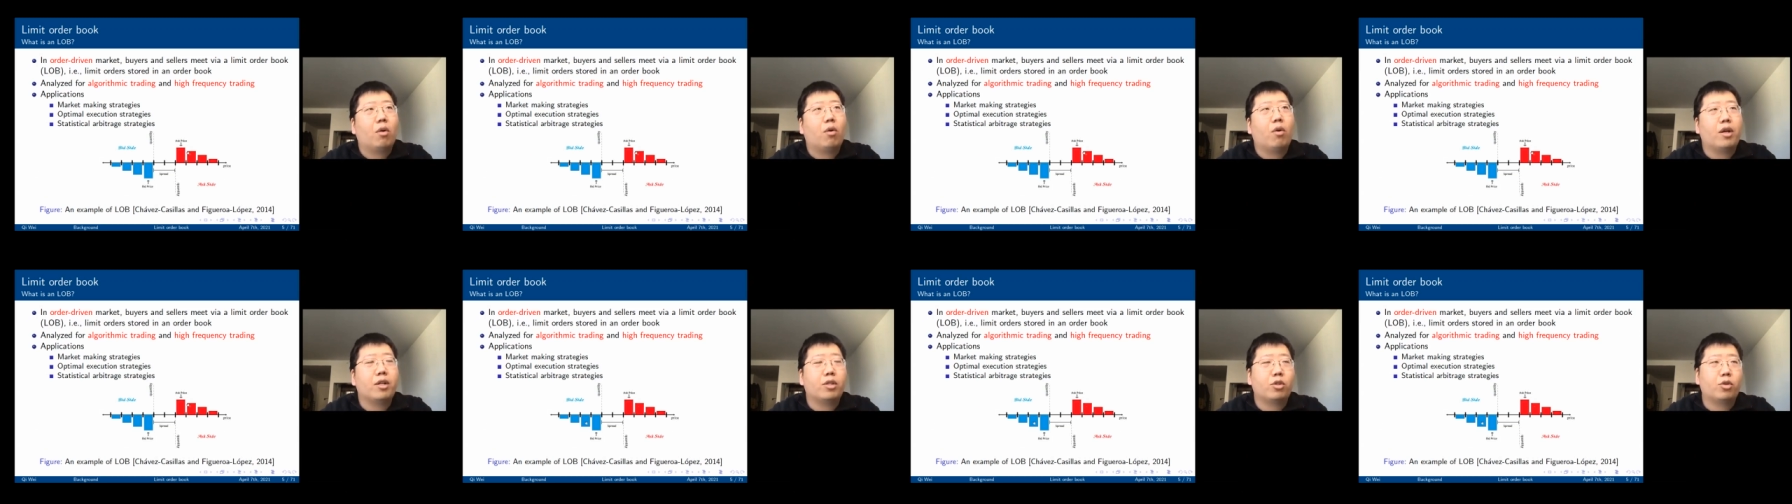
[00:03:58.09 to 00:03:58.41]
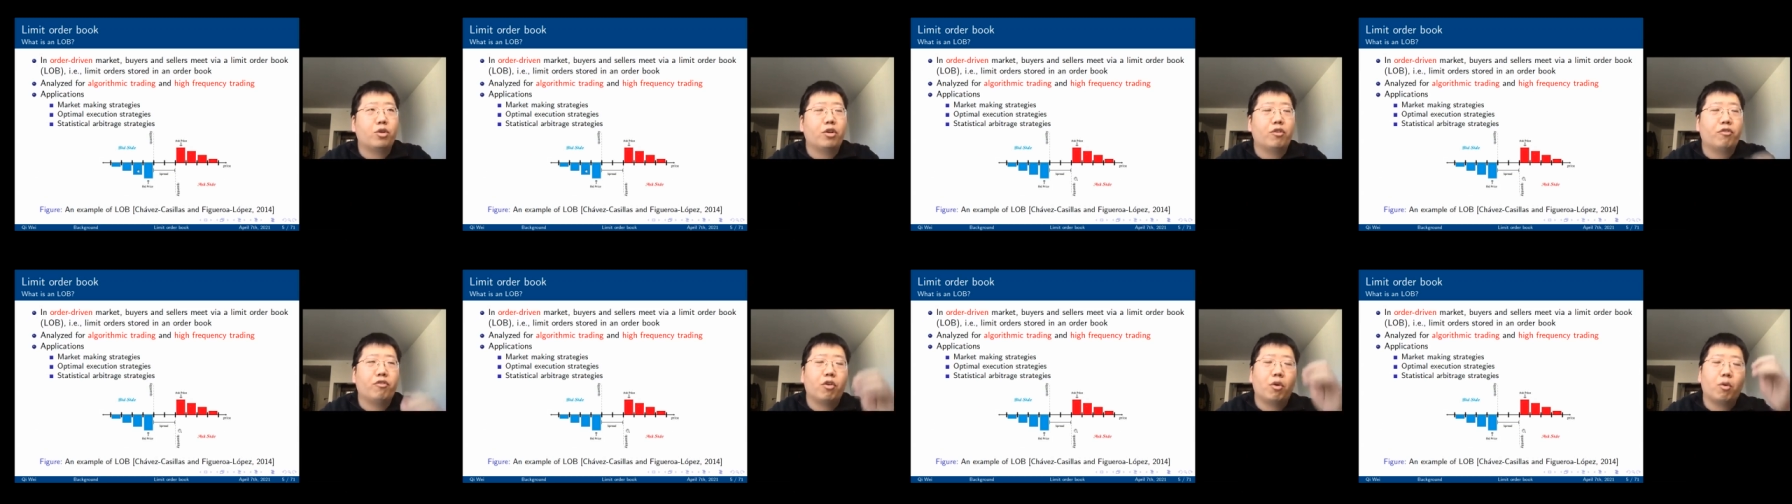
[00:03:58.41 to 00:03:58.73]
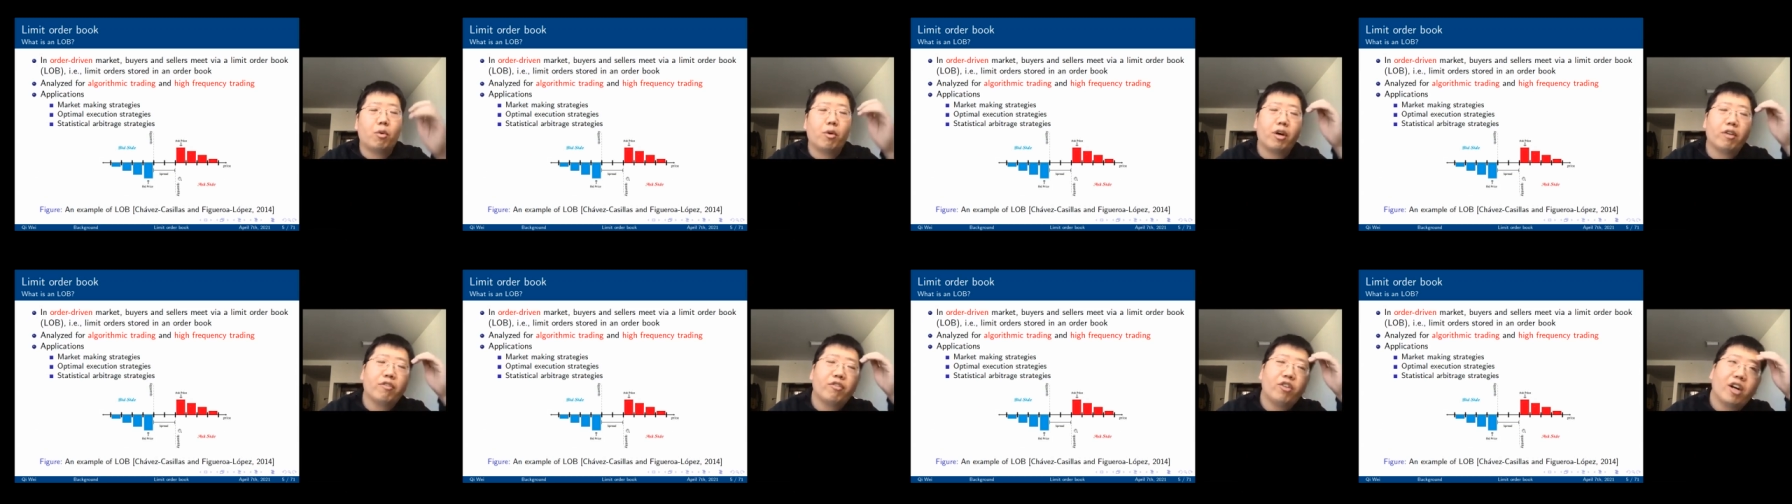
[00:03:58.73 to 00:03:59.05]
quite
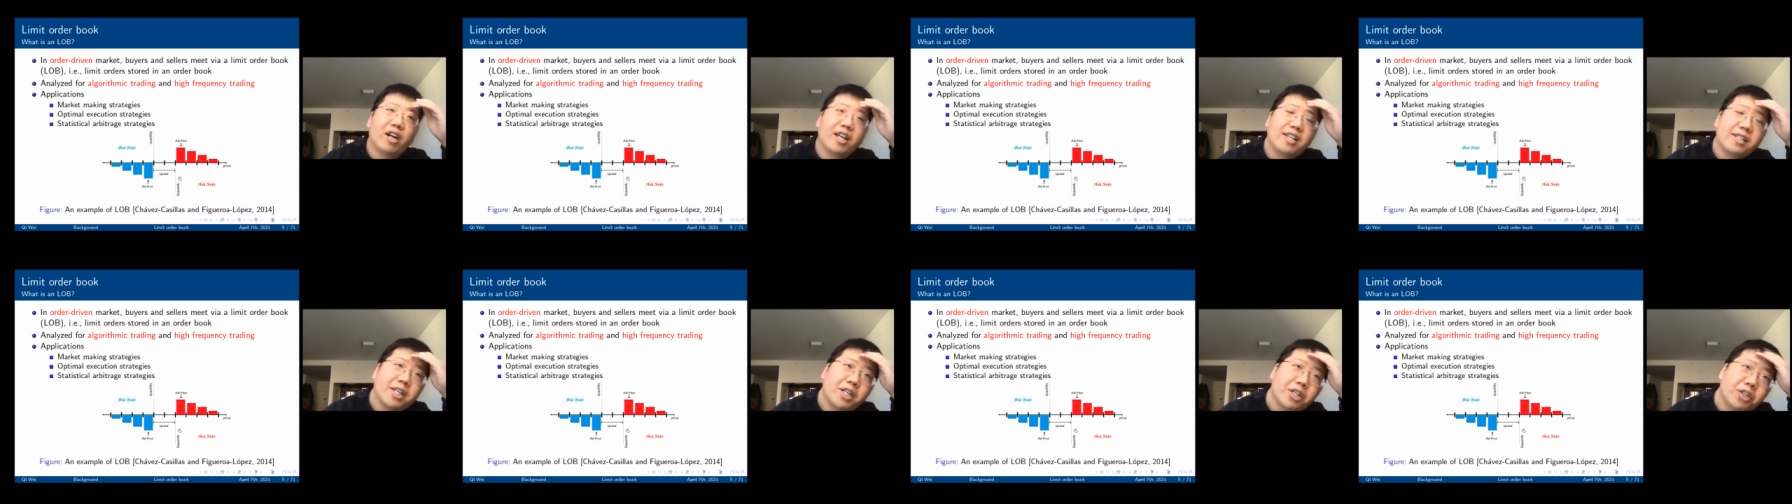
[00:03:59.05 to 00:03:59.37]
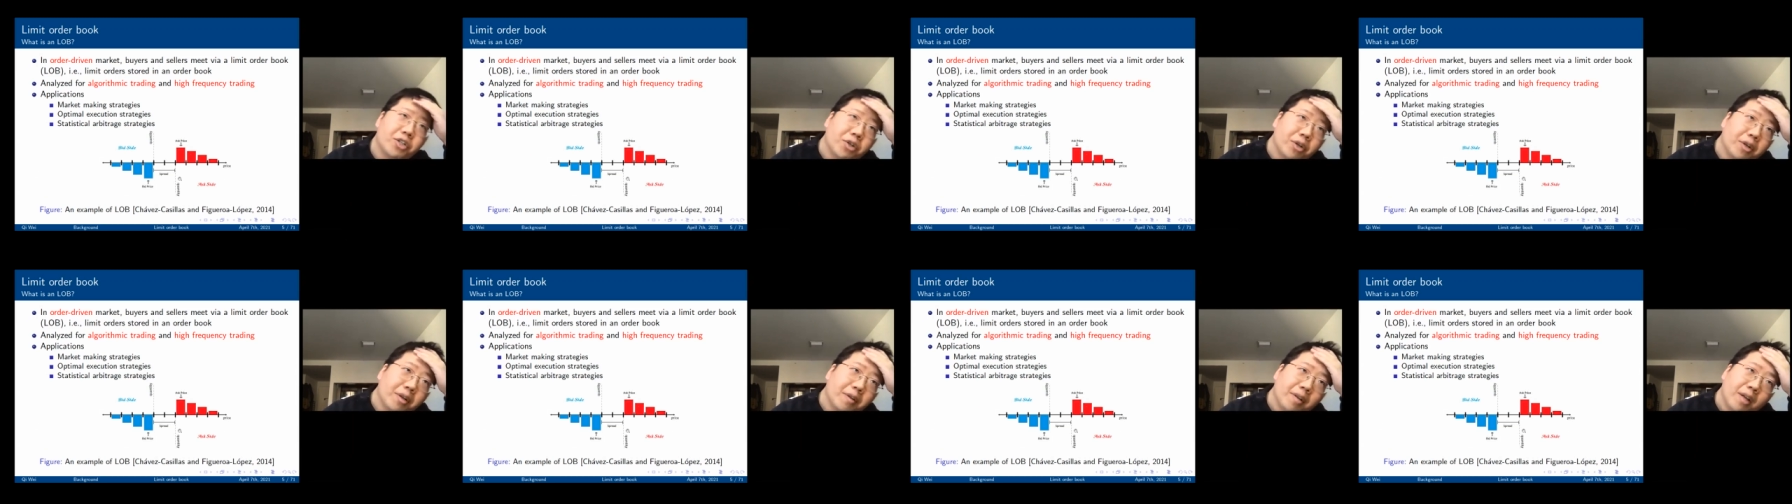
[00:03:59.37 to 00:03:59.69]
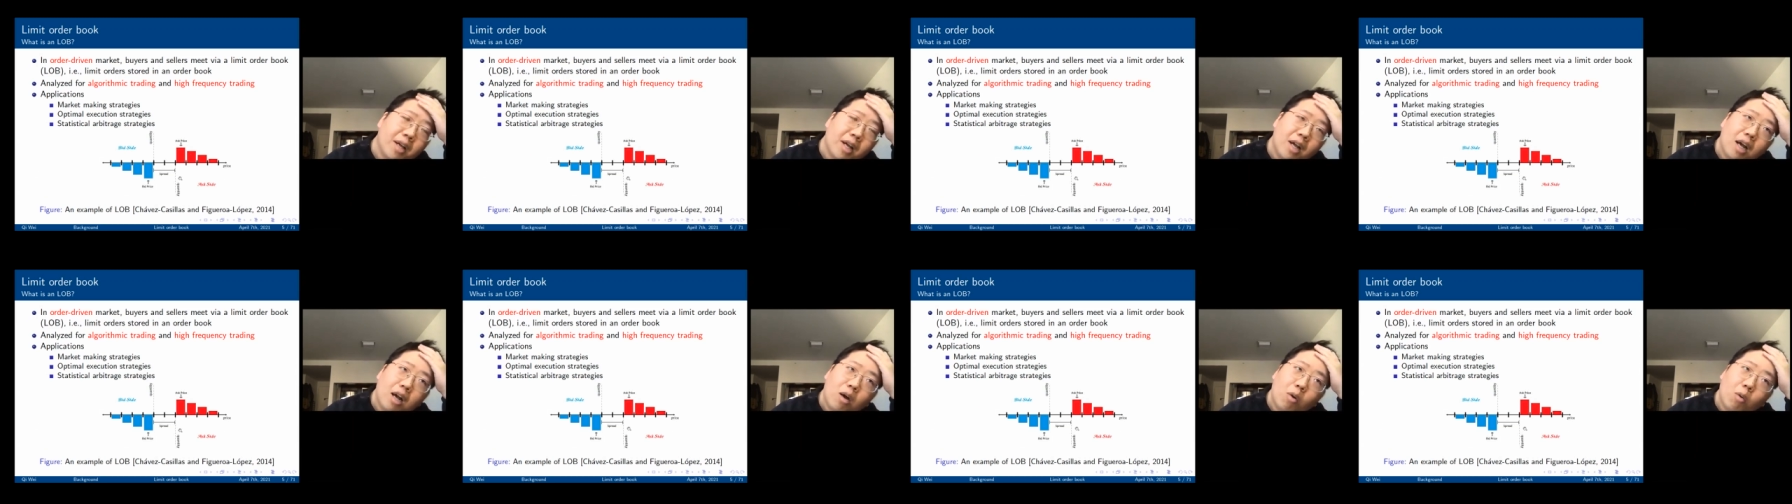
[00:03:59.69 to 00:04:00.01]
straightforward
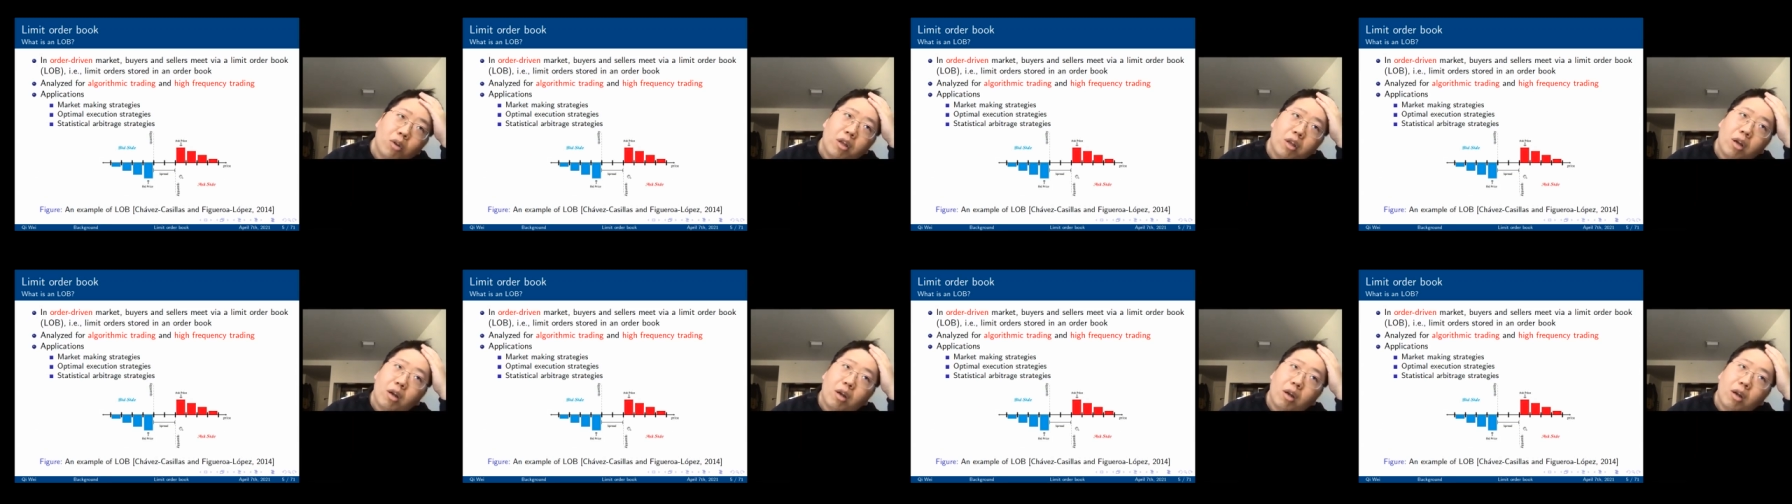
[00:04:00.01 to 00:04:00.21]
realization what